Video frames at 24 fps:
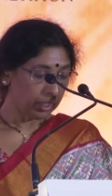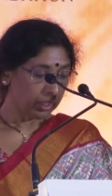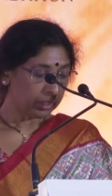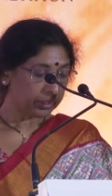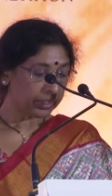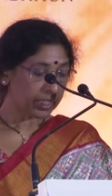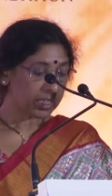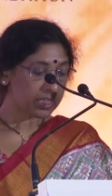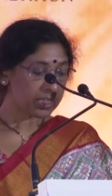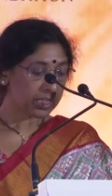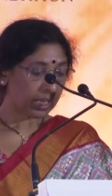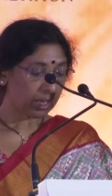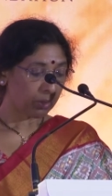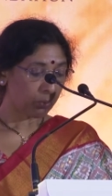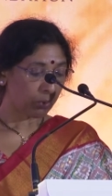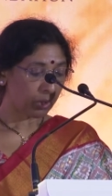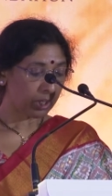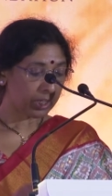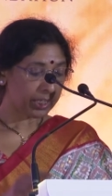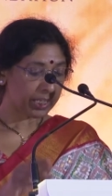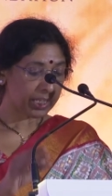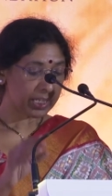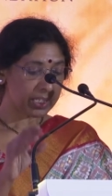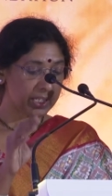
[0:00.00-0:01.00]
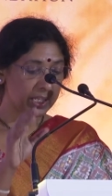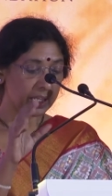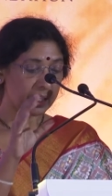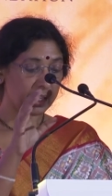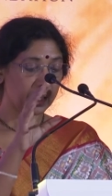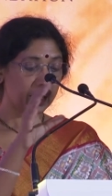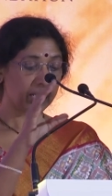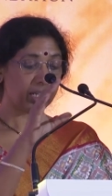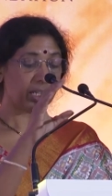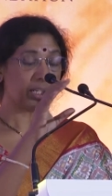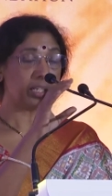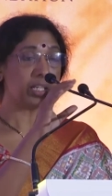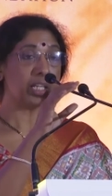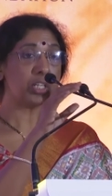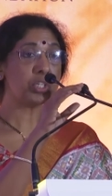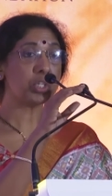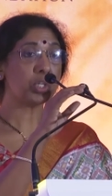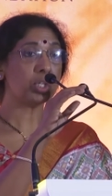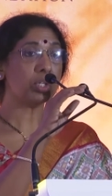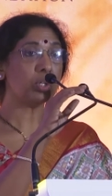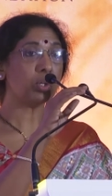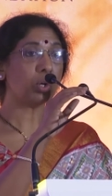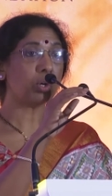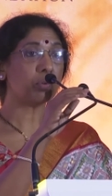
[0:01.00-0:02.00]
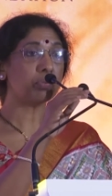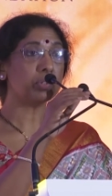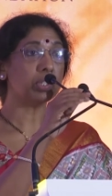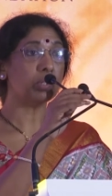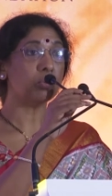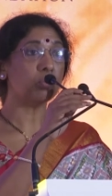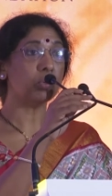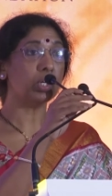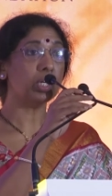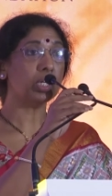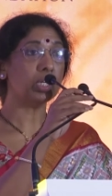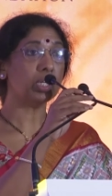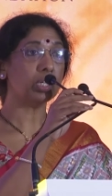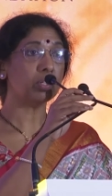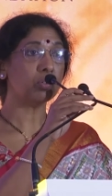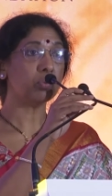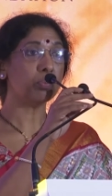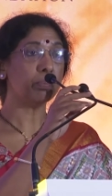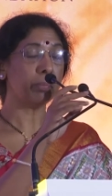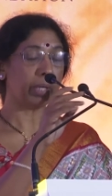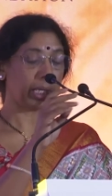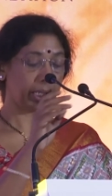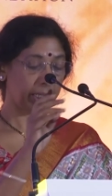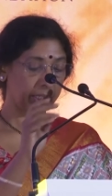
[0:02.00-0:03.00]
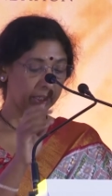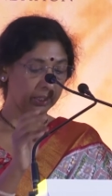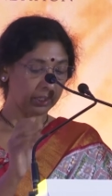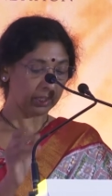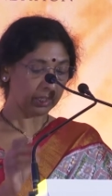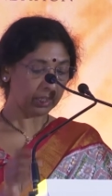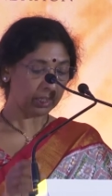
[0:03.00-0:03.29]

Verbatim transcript: This award is a recognition of the work of my